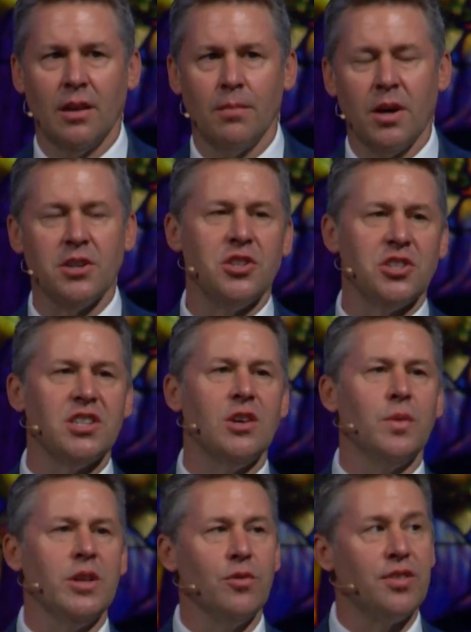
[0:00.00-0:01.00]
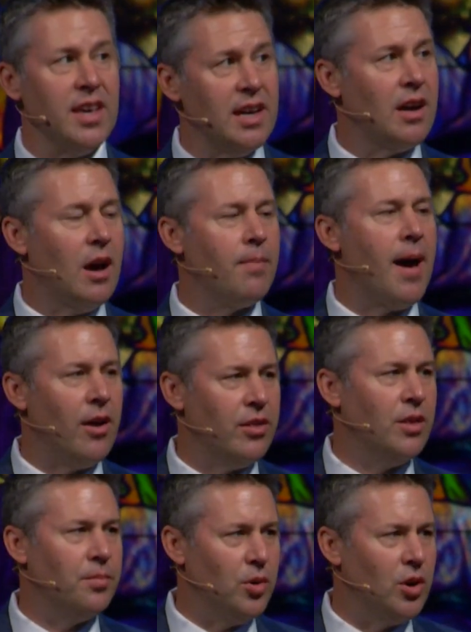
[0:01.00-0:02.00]
Because you see, when you think
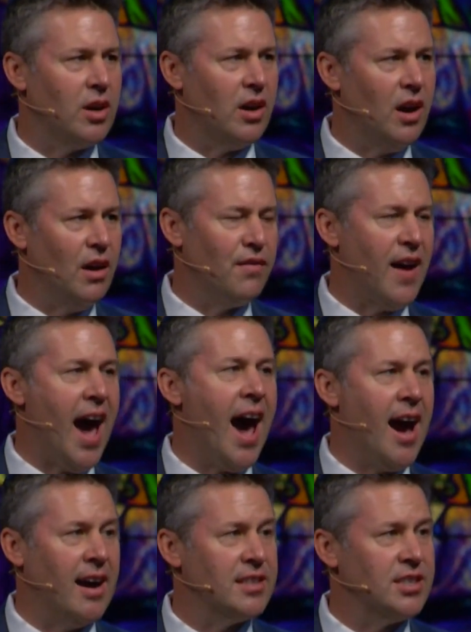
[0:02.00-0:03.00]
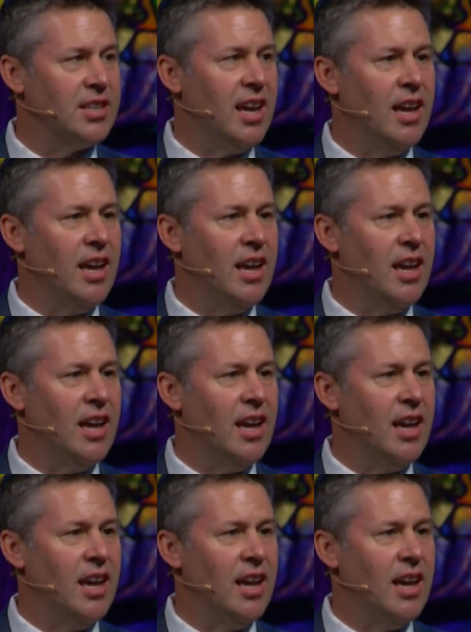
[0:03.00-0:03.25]
about the book of Acts